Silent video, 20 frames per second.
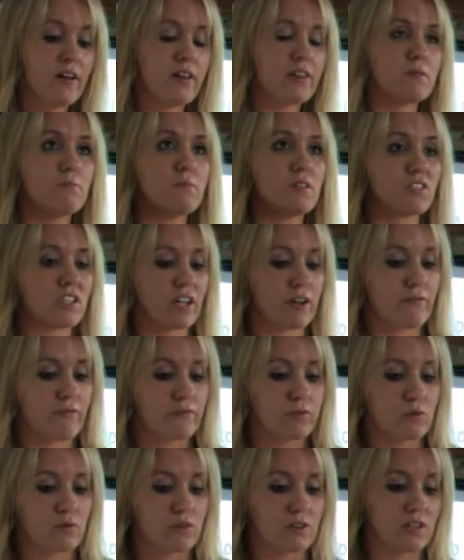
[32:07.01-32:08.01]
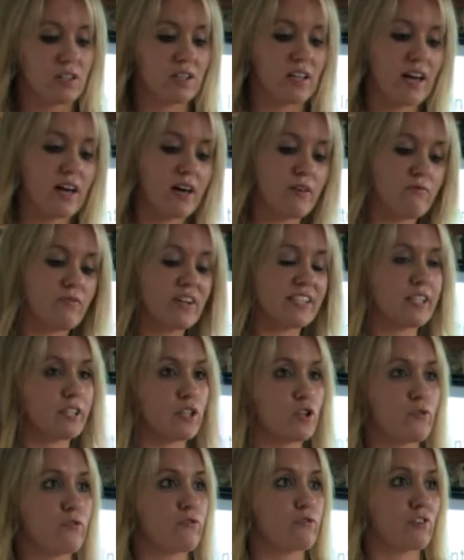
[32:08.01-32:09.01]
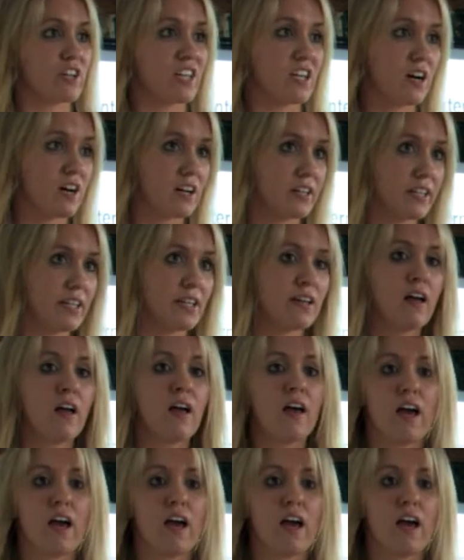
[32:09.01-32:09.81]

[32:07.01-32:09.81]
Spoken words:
the multifloral and residue-free honey.